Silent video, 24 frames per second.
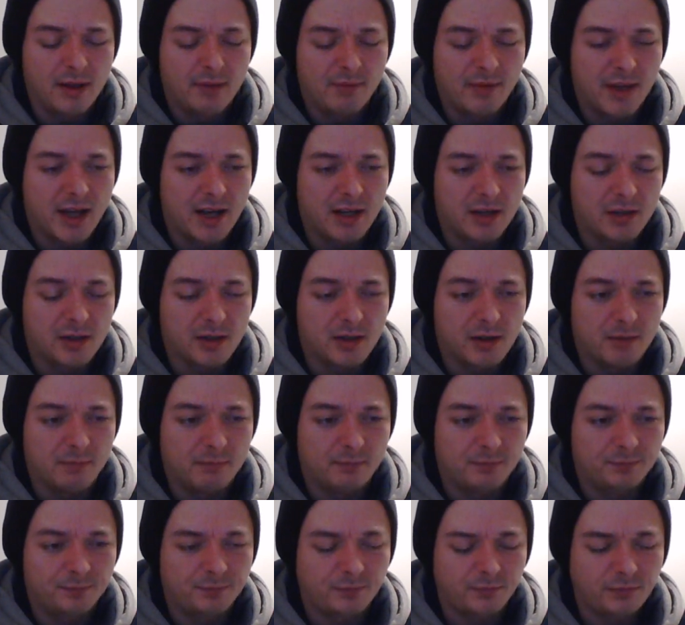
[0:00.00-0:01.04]

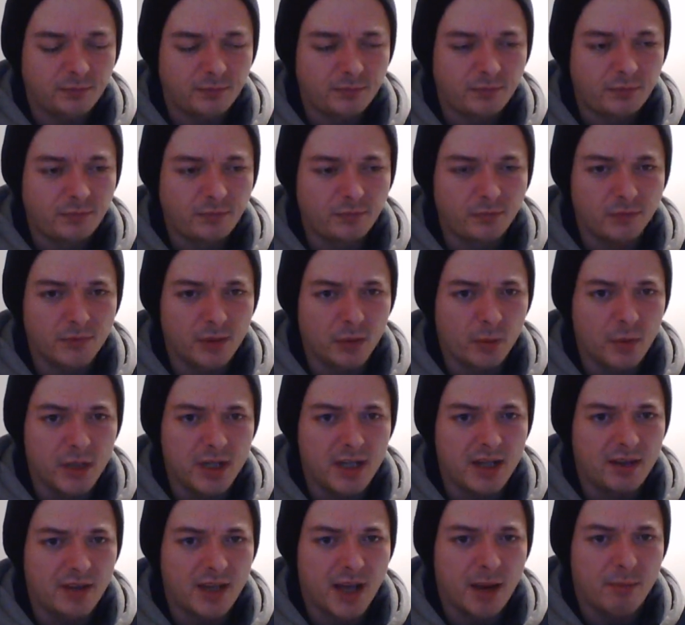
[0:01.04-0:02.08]
and we
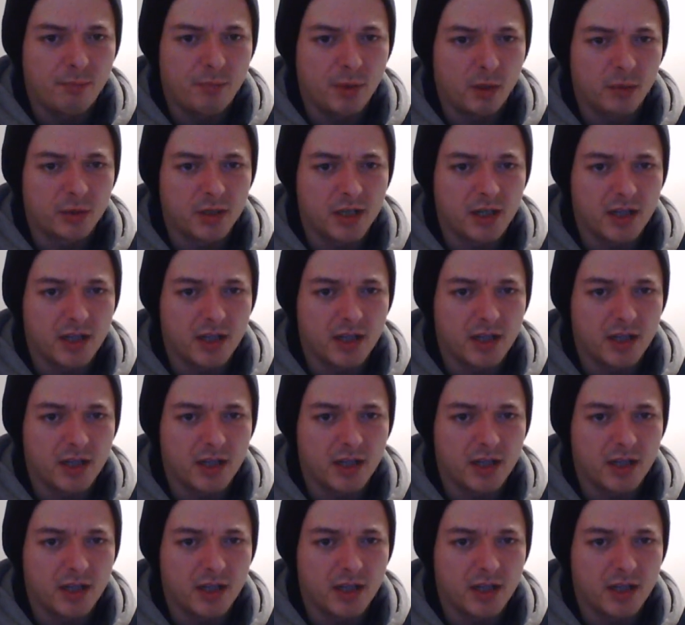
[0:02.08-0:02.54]
need that bolted